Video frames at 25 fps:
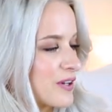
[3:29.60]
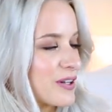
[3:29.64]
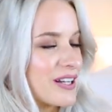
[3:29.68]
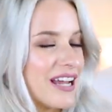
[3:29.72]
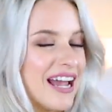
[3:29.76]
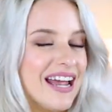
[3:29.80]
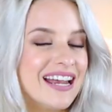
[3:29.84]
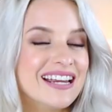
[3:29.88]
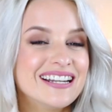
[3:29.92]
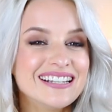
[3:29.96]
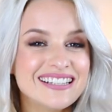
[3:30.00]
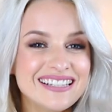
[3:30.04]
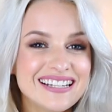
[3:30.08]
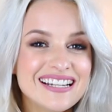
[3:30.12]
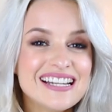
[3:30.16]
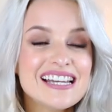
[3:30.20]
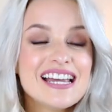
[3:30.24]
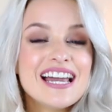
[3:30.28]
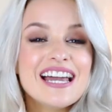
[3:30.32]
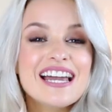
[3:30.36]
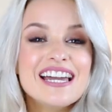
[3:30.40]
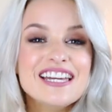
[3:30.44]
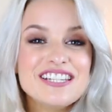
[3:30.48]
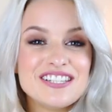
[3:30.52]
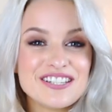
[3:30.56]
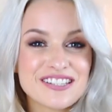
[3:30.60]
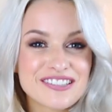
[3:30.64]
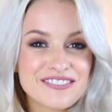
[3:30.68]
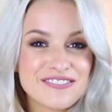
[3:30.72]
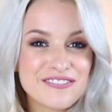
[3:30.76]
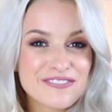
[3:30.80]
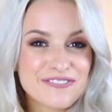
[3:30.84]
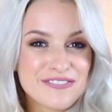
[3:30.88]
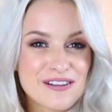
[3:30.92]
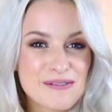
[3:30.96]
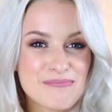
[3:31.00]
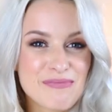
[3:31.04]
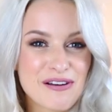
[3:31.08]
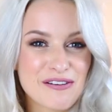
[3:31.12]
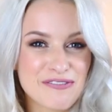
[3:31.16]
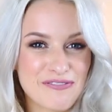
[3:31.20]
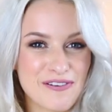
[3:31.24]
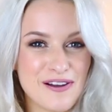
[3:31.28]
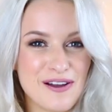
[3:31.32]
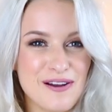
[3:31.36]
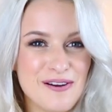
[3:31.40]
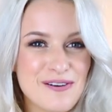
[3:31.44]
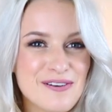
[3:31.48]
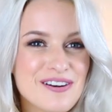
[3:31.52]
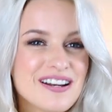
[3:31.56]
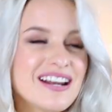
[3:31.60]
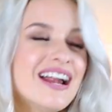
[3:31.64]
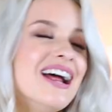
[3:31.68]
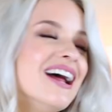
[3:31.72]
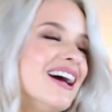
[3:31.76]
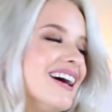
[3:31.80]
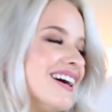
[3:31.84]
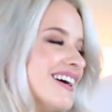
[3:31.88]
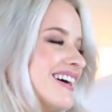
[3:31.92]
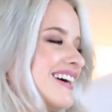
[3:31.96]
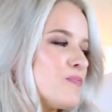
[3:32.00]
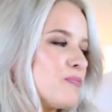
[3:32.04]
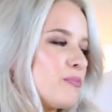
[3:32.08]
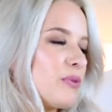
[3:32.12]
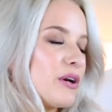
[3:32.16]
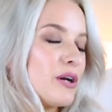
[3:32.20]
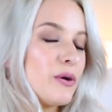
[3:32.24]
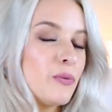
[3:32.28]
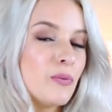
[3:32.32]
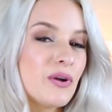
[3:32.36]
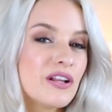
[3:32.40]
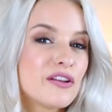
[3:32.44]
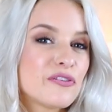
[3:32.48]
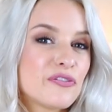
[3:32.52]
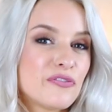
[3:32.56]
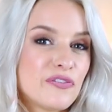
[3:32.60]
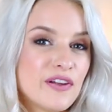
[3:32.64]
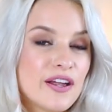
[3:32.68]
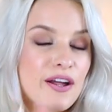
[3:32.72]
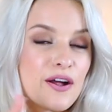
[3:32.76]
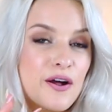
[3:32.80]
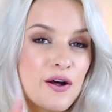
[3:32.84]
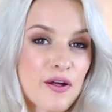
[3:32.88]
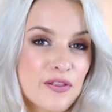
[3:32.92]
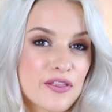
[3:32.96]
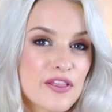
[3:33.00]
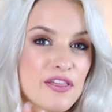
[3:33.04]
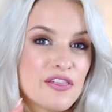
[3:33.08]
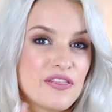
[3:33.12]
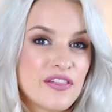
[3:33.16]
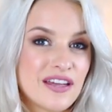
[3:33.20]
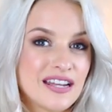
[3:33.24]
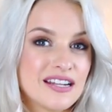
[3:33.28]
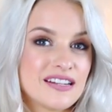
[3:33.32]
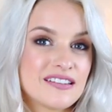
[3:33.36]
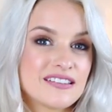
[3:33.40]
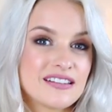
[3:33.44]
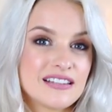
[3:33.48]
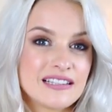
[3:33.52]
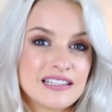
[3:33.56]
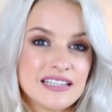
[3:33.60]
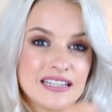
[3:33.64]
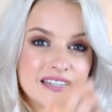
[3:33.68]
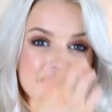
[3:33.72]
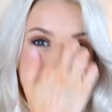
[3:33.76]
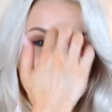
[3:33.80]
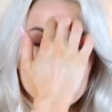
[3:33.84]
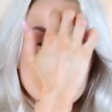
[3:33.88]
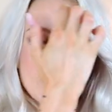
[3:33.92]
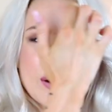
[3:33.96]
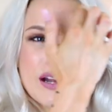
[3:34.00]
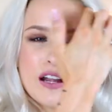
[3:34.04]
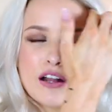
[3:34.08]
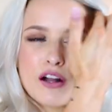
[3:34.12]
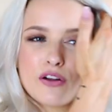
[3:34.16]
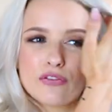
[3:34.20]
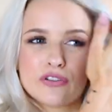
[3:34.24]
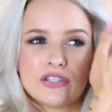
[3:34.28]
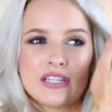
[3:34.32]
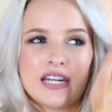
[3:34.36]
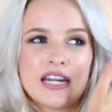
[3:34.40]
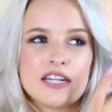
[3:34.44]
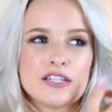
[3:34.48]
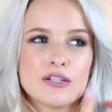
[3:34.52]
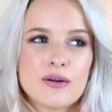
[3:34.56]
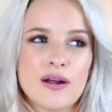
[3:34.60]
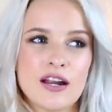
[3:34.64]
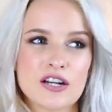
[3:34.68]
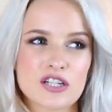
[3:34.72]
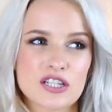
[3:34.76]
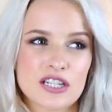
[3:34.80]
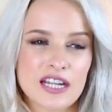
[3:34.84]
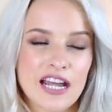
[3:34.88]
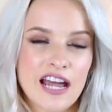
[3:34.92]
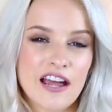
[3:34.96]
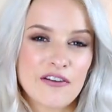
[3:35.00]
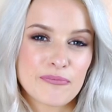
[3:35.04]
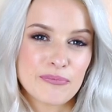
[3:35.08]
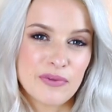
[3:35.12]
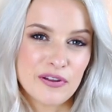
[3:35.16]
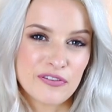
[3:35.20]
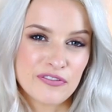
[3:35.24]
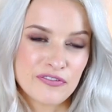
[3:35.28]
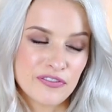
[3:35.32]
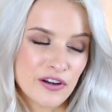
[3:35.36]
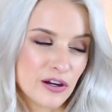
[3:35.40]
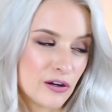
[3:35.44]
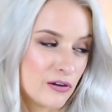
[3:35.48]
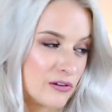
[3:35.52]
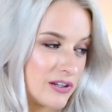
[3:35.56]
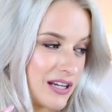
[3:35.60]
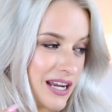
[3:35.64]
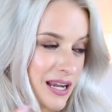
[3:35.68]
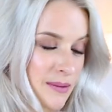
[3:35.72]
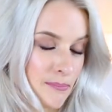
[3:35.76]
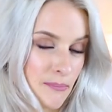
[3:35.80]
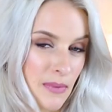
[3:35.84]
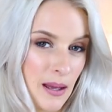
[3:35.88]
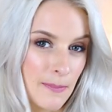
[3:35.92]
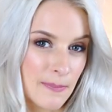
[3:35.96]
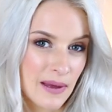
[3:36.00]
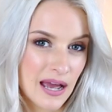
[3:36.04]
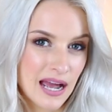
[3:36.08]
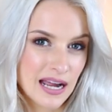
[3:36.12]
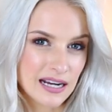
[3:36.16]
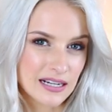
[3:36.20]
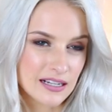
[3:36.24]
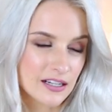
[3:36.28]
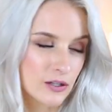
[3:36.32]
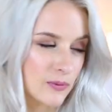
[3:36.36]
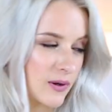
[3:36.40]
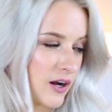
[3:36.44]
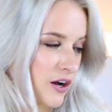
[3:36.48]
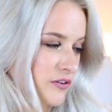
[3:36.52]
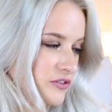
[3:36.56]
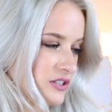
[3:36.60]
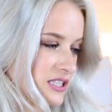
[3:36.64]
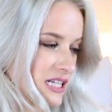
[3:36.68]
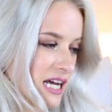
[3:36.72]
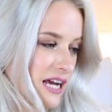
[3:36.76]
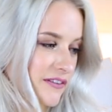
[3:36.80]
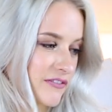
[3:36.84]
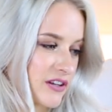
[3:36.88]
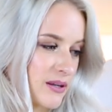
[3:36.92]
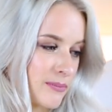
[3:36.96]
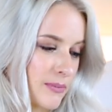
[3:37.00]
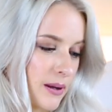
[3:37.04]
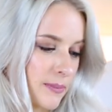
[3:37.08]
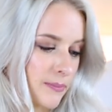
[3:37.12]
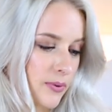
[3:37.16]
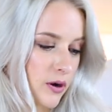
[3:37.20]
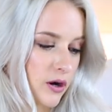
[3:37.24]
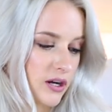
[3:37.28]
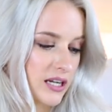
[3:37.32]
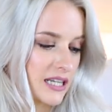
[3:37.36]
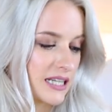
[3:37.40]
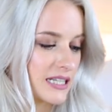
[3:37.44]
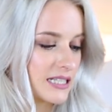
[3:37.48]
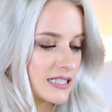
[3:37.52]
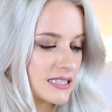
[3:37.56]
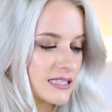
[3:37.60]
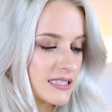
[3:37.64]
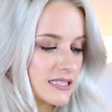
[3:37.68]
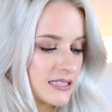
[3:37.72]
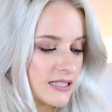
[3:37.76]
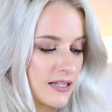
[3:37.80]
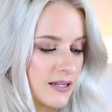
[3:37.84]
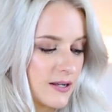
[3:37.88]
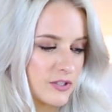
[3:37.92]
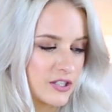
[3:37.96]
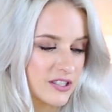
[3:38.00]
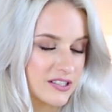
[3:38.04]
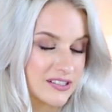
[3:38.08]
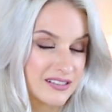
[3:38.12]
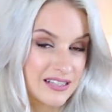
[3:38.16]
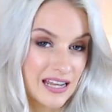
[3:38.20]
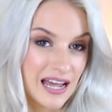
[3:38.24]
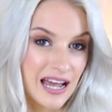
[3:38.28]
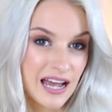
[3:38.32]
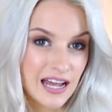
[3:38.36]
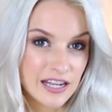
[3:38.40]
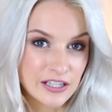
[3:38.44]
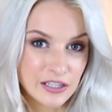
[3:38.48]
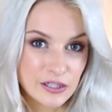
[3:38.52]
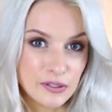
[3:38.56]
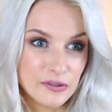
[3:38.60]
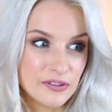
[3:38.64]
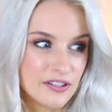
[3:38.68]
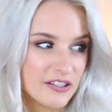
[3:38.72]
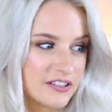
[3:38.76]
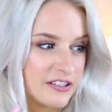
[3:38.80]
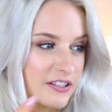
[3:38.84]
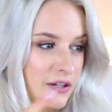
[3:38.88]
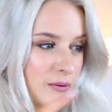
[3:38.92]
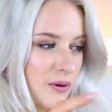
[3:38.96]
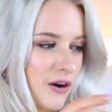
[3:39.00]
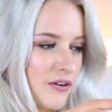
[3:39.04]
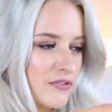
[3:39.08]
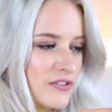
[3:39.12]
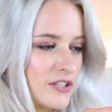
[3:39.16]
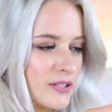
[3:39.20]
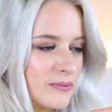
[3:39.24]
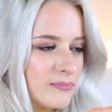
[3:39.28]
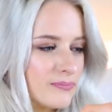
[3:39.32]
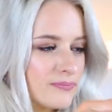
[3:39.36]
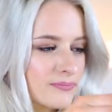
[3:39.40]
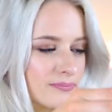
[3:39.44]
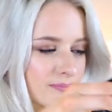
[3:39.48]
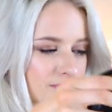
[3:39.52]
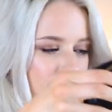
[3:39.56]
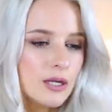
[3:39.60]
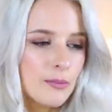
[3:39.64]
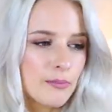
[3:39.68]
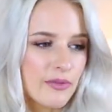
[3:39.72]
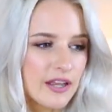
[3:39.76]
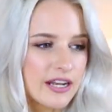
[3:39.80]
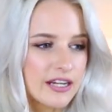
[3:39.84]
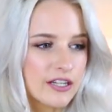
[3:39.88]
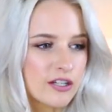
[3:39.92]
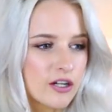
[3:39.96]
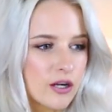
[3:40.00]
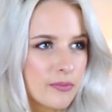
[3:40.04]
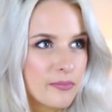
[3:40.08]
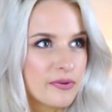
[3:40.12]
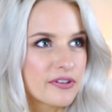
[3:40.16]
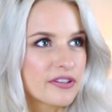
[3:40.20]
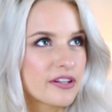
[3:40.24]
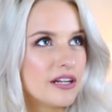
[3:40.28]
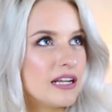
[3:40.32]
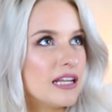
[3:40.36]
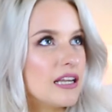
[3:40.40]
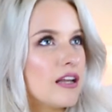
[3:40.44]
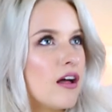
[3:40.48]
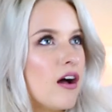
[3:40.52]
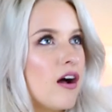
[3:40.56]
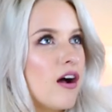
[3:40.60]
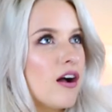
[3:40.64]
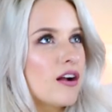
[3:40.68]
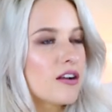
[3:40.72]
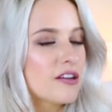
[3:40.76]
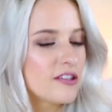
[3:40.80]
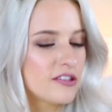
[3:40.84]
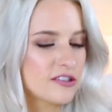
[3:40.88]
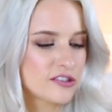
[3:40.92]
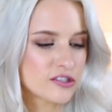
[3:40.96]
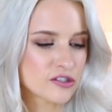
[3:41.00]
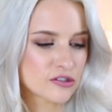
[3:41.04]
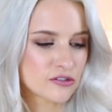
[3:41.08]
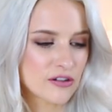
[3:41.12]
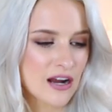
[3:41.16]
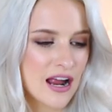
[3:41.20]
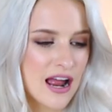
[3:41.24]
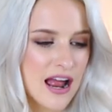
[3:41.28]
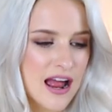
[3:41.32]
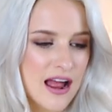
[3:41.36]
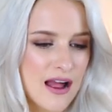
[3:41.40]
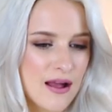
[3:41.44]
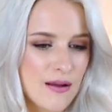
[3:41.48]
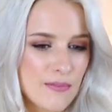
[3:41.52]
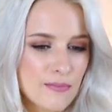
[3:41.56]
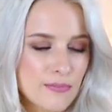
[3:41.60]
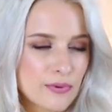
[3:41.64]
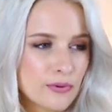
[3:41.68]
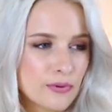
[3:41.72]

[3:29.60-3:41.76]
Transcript: Okay, it doesn't fit my phone. but it will fit other things at least and quite often I don't actually have my phone in my bag, I quite often have it in my pockets just because I, I, use it so often. Then it comes on a long strap